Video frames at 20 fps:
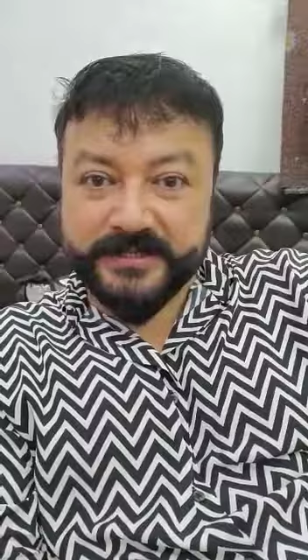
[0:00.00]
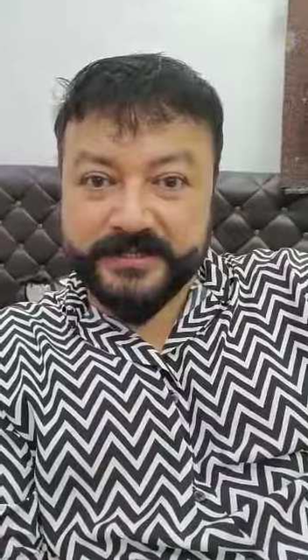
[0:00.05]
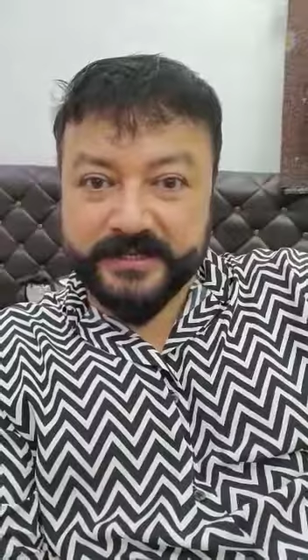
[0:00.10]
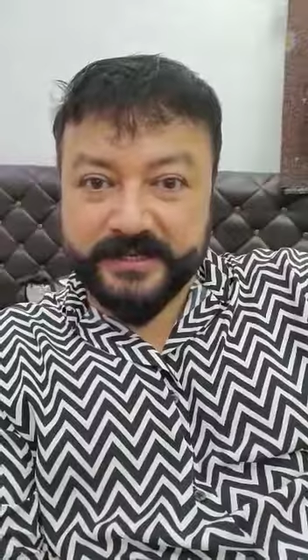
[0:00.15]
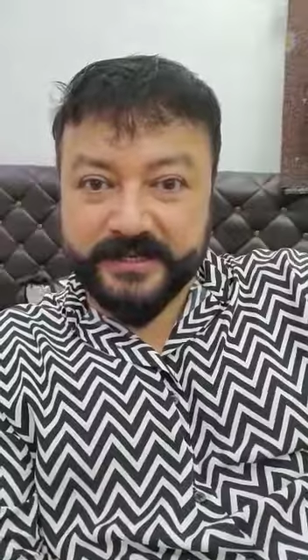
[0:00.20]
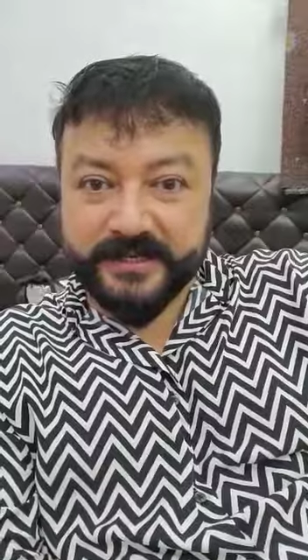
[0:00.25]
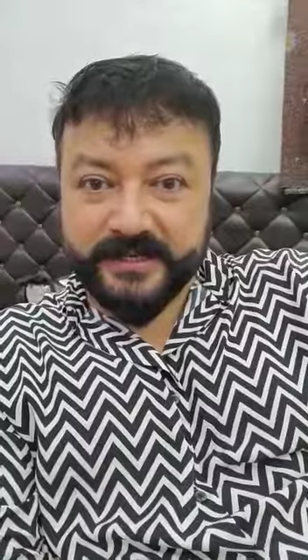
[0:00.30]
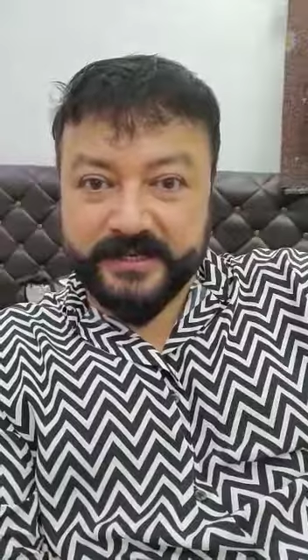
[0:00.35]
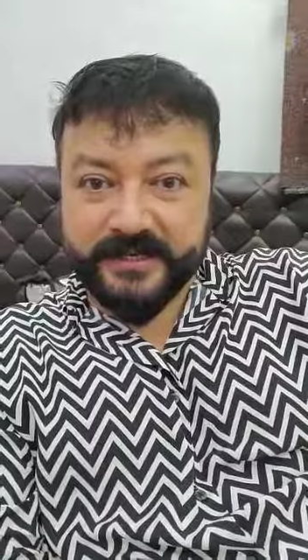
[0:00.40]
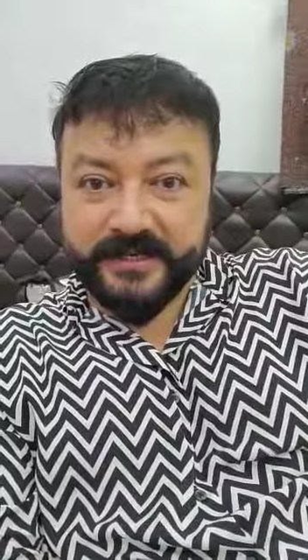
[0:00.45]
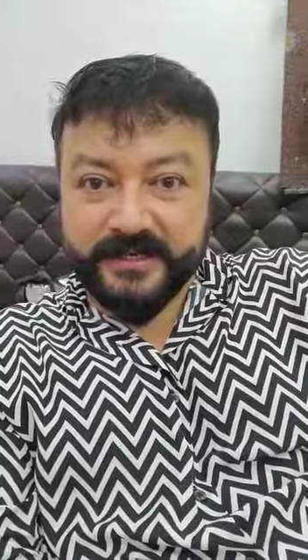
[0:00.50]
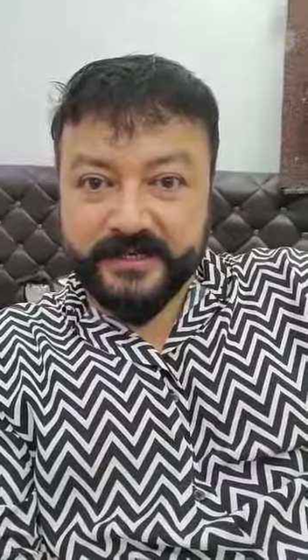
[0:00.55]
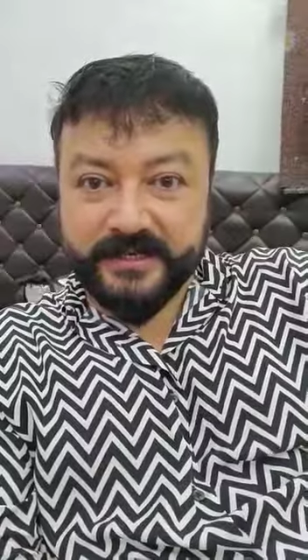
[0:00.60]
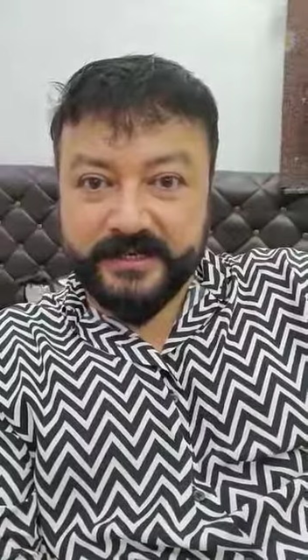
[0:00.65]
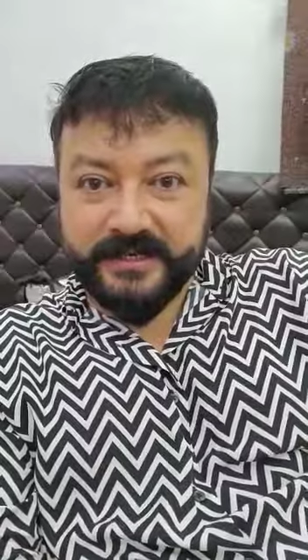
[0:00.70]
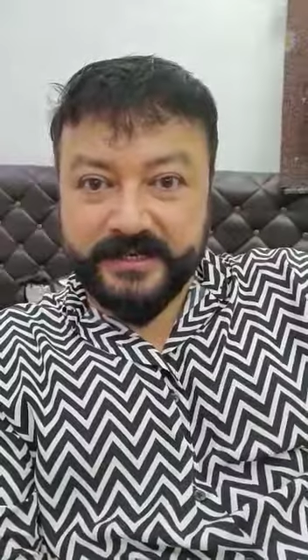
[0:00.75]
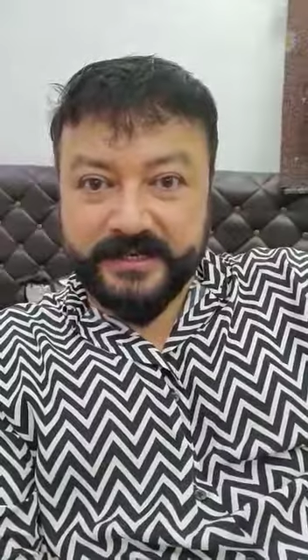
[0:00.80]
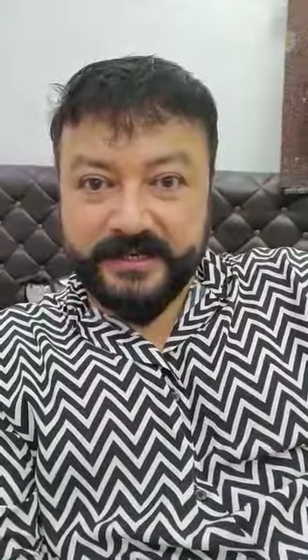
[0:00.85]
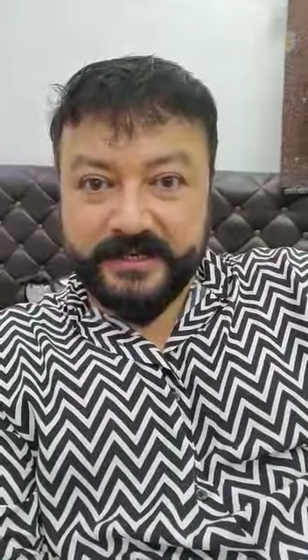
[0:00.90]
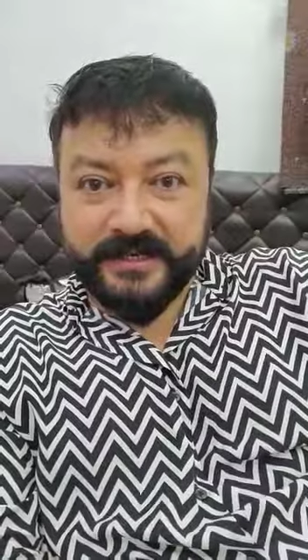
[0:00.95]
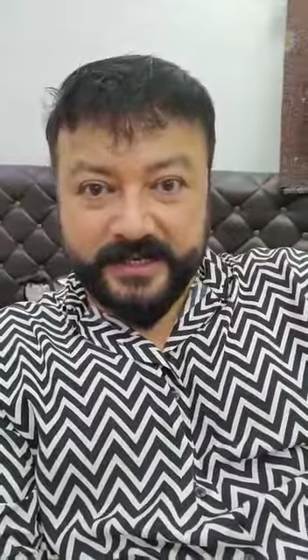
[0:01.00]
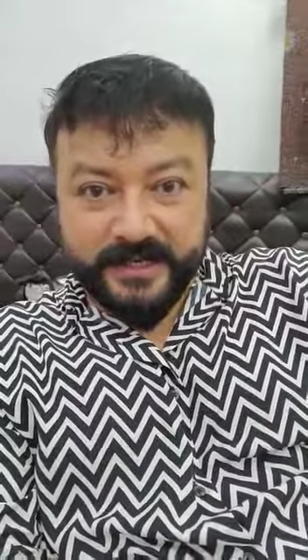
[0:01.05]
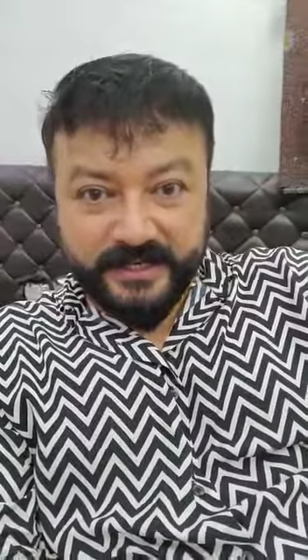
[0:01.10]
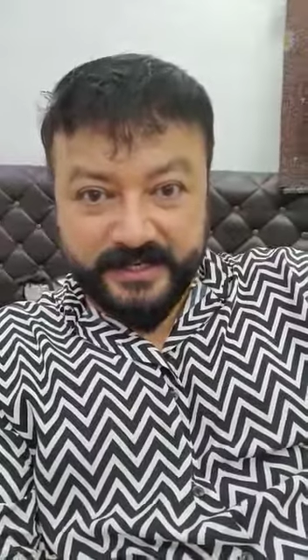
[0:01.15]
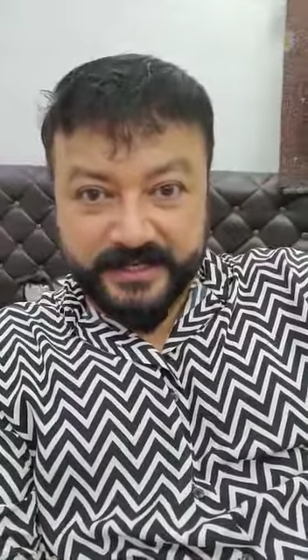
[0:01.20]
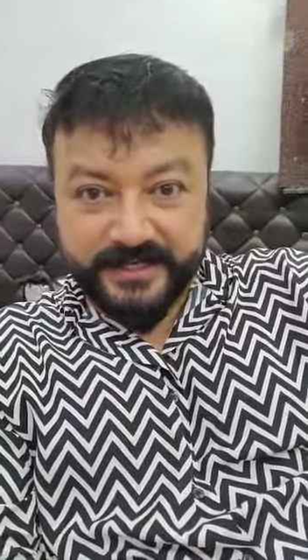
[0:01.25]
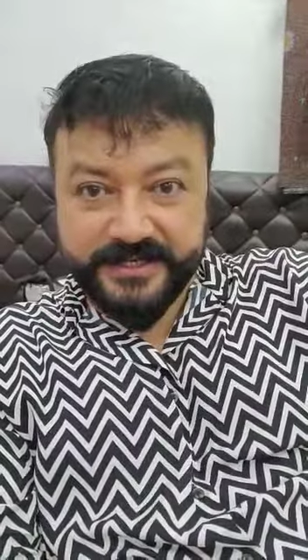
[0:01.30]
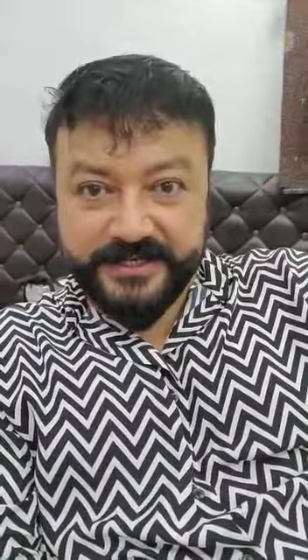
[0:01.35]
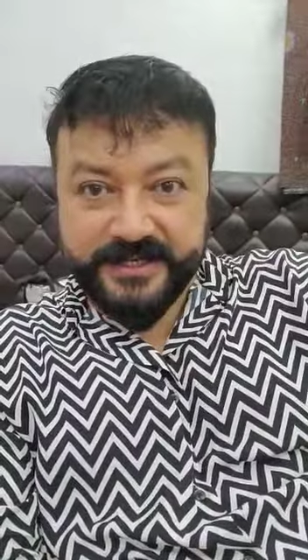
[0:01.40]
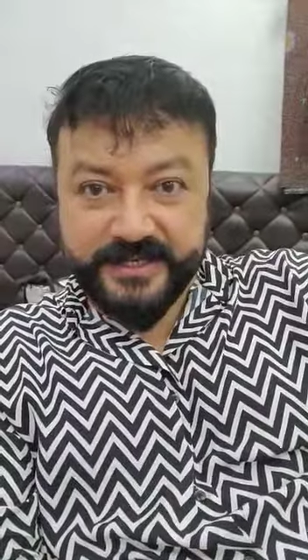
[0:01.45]
sir,
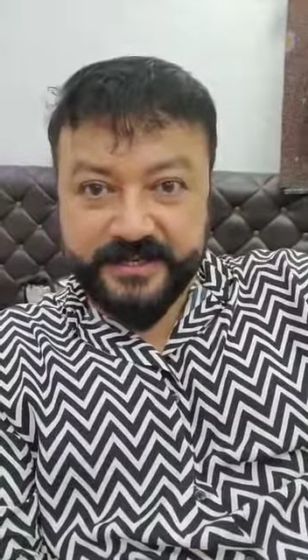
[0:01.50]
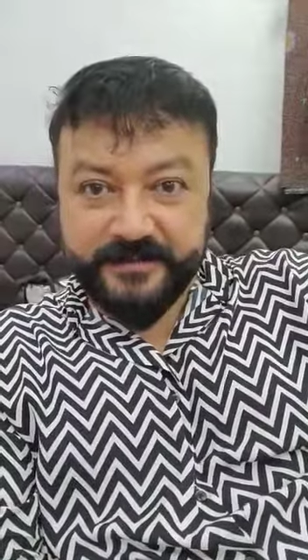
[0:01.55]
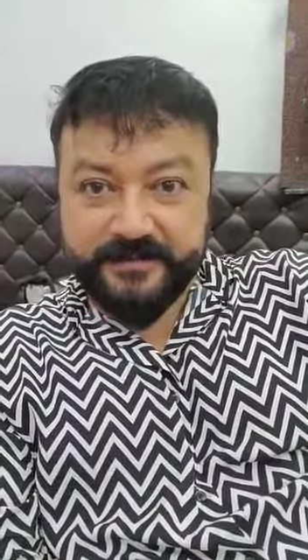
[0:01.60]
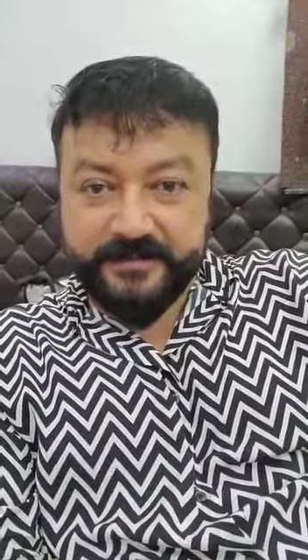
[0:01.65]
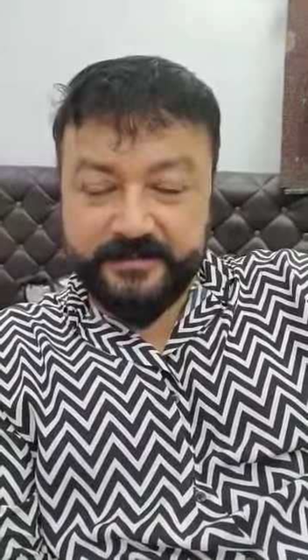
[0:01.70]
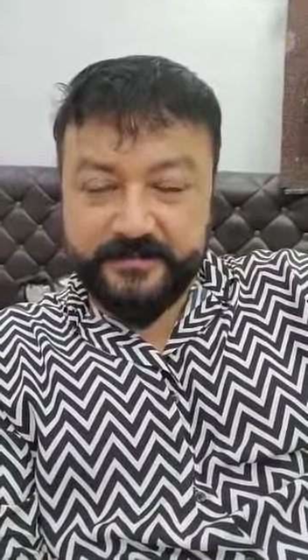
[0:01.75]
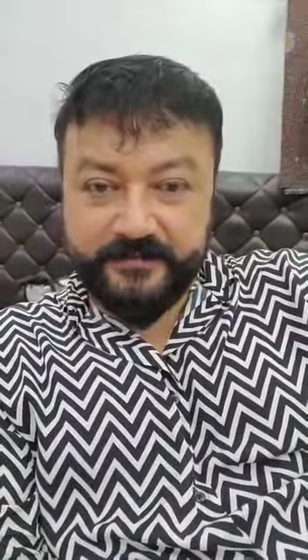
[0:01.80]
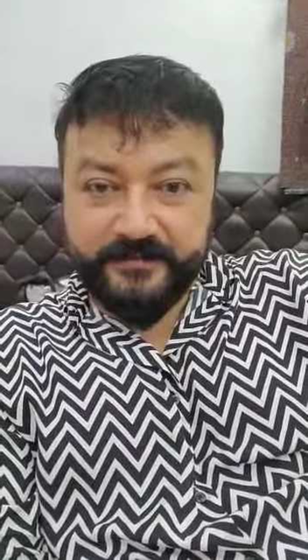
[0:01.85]
Radheshyam.